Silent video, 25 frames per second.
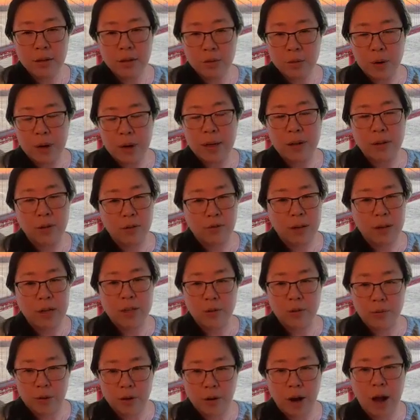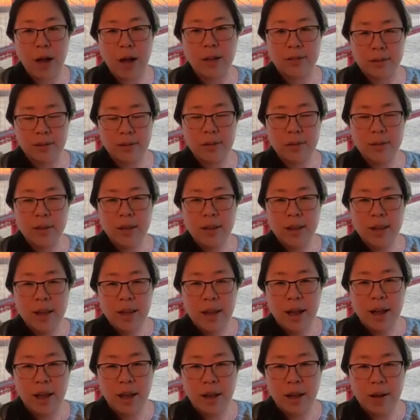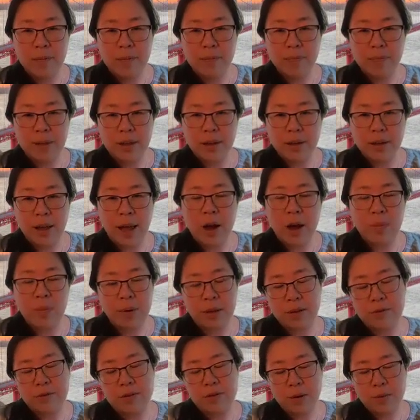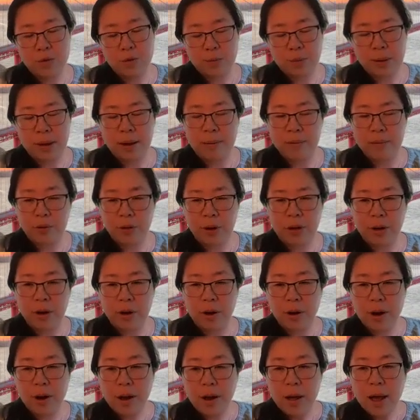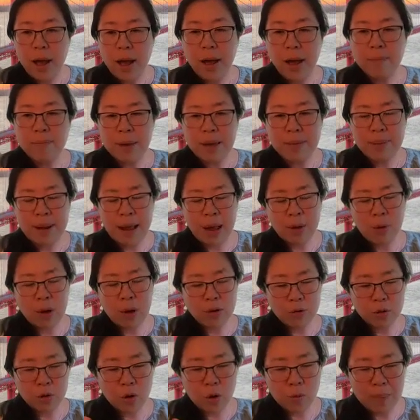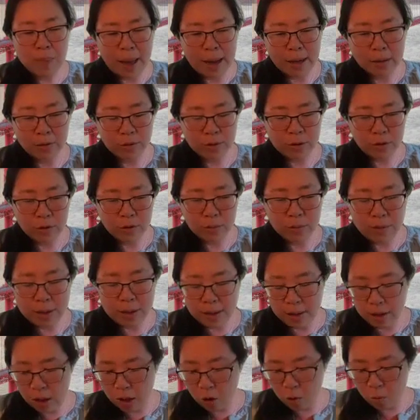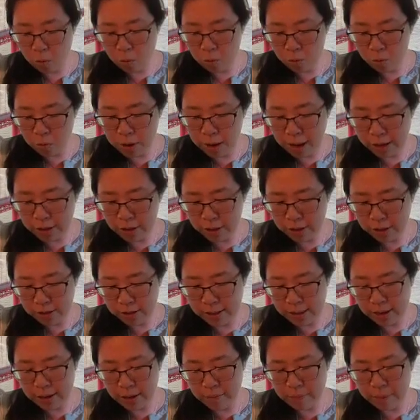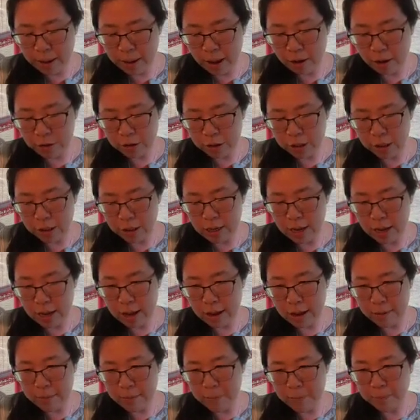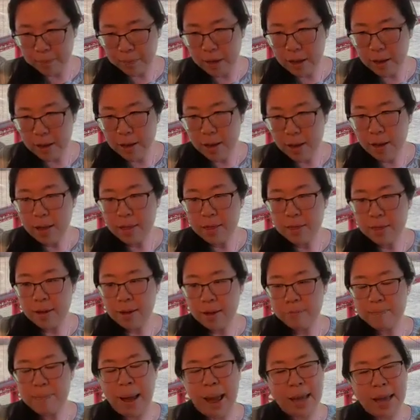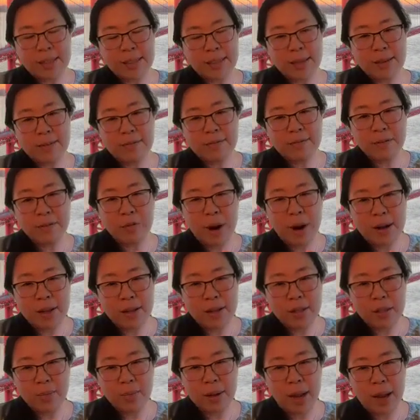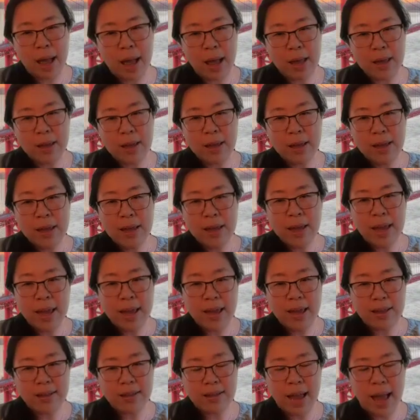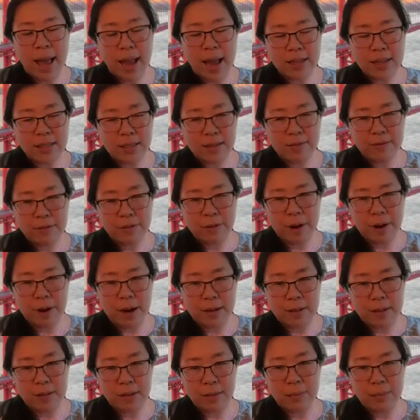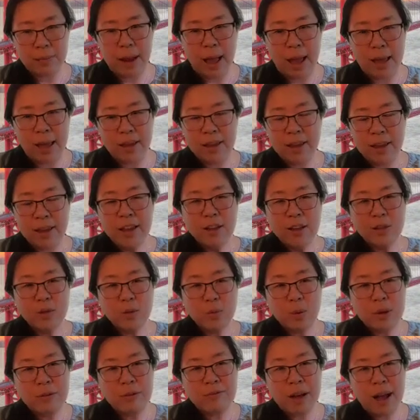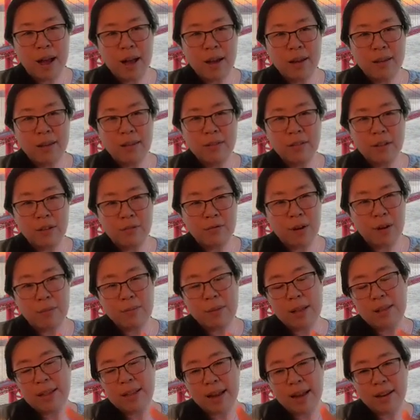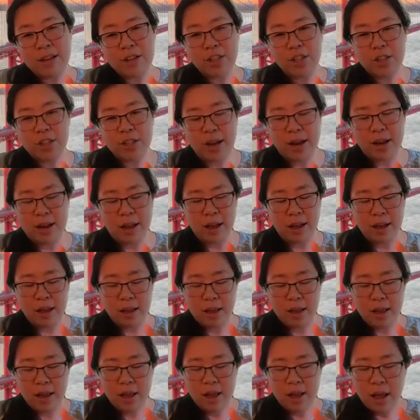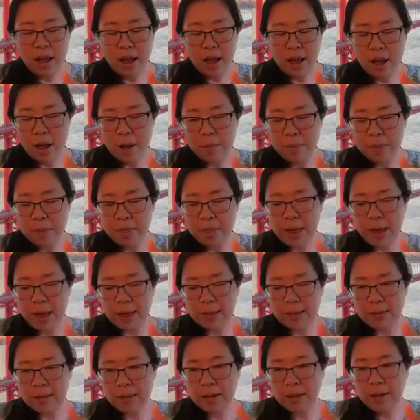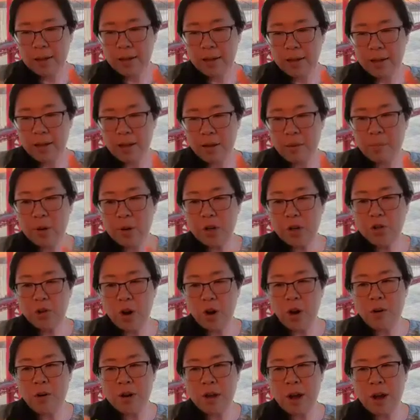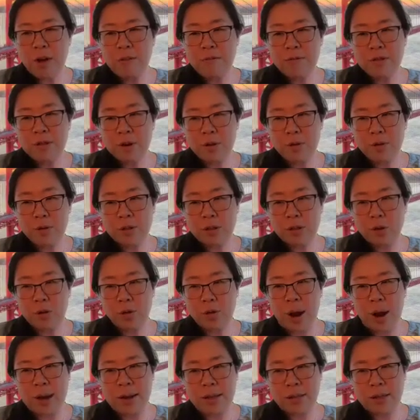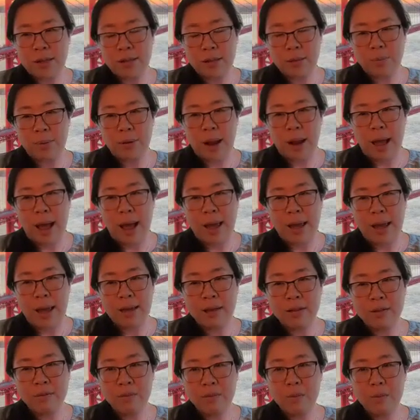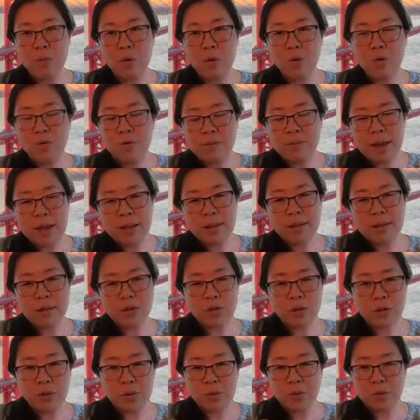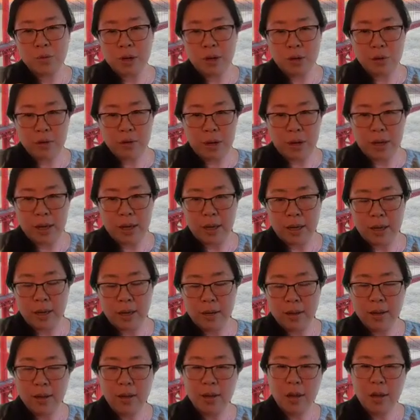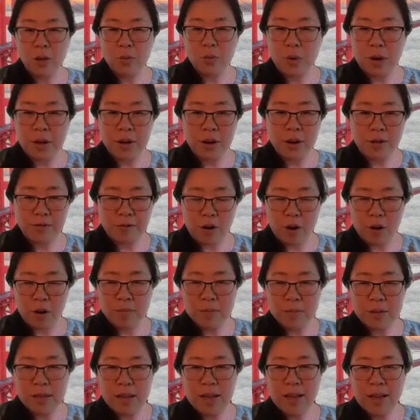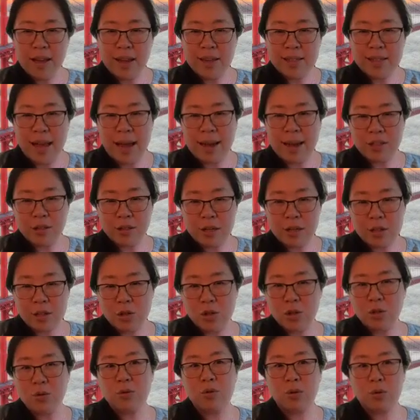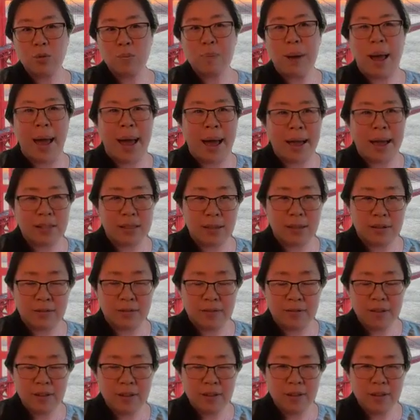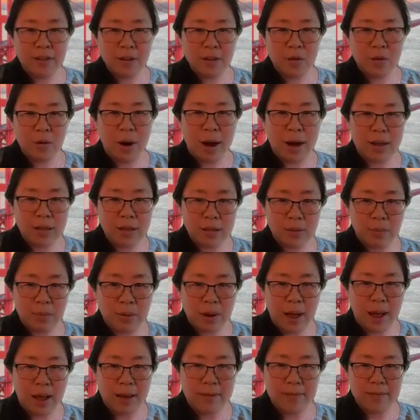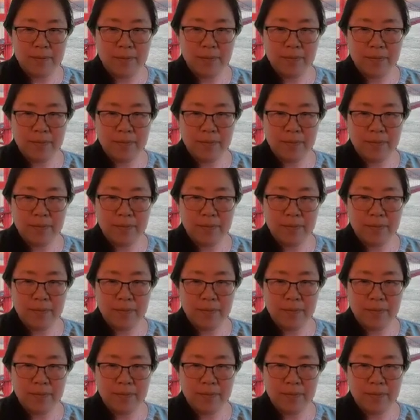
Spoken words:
green innovation or not? Helping the firms to become greener. But I want to go back to a little bit what I just said about the passive credit supply and active credit supply. So we find from the Danish data that majority of those credit supply movements to the greener firms is actually due to passive credit supply.